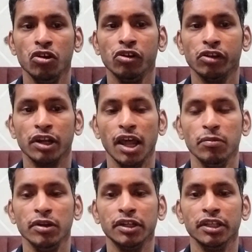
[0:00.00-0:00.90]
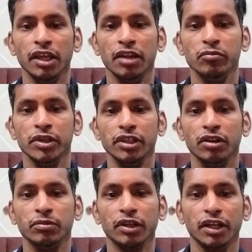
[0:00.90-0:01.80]
reliability and measure
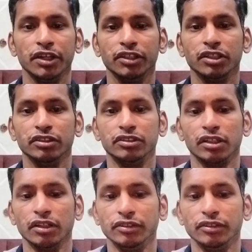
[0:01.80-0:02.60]
of the conditions.